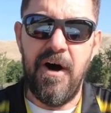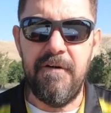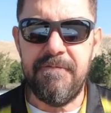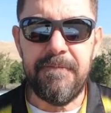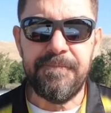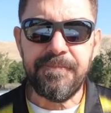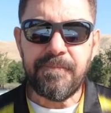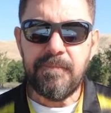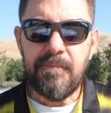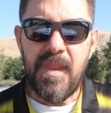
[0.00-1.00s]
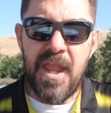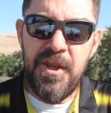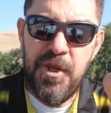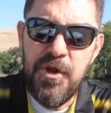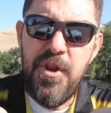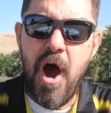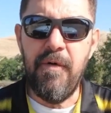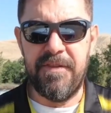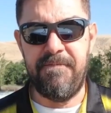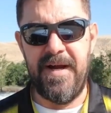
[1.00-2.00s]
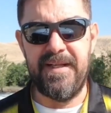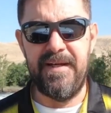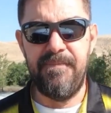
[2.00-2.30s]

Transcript: of. You know it, Father.